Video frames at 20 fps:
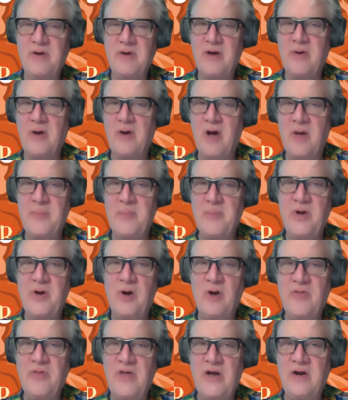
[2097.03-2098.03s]
I mean,
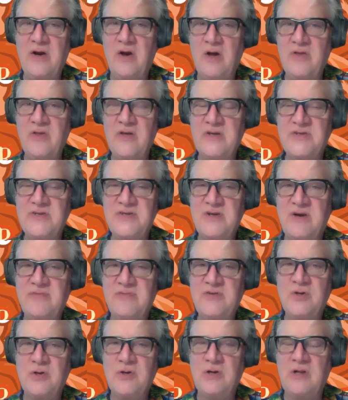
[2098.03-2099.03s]
all that stuff
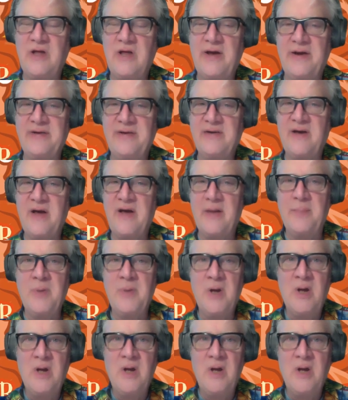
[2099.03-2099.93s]
took a lot of time.